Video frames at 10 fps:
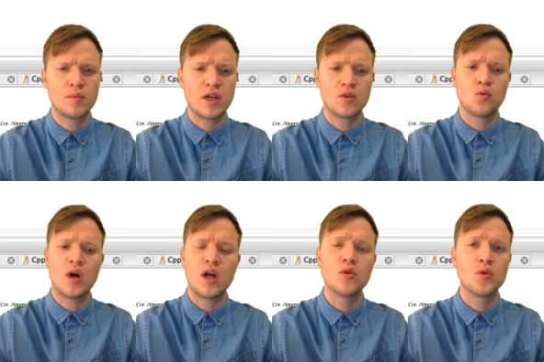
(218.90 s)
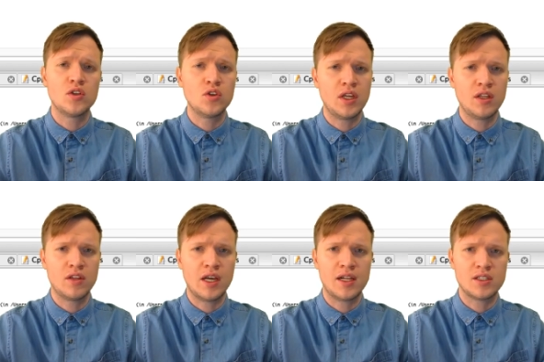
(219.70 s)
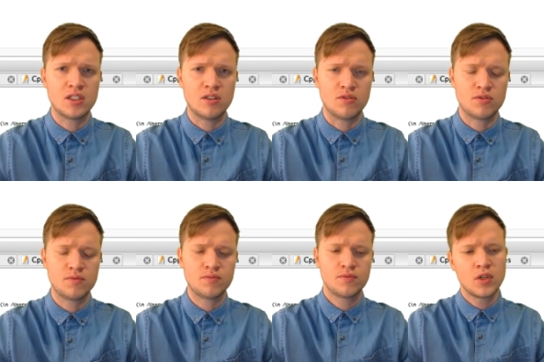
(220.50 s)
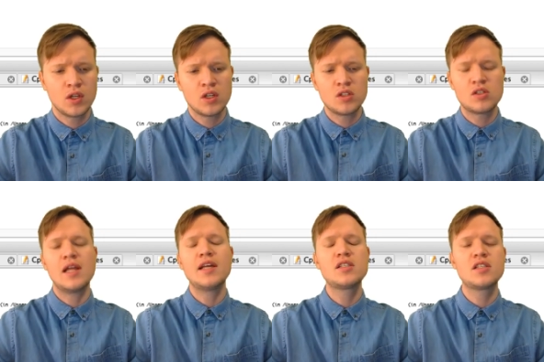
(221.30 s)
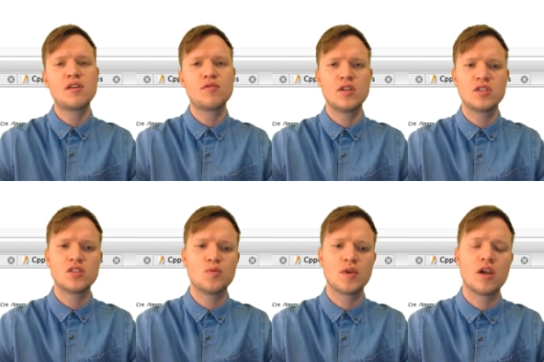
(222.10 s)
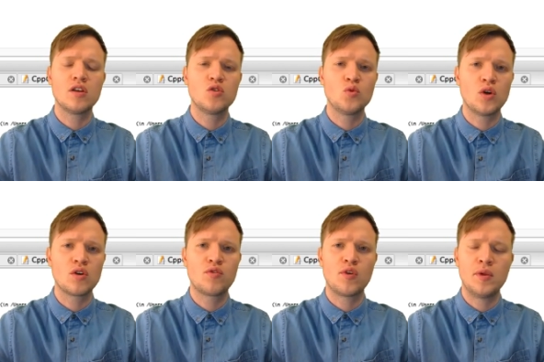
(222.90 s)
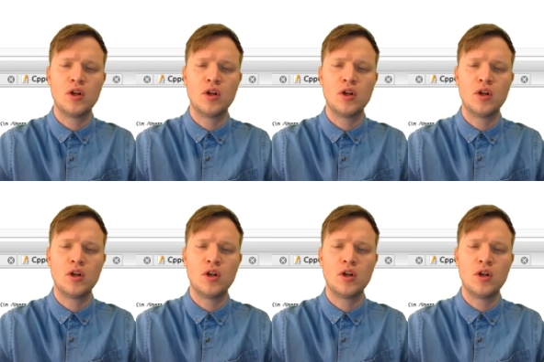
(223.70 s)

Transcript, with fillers: about while we're doing the else if. So let's say, for instance, we're going to work from a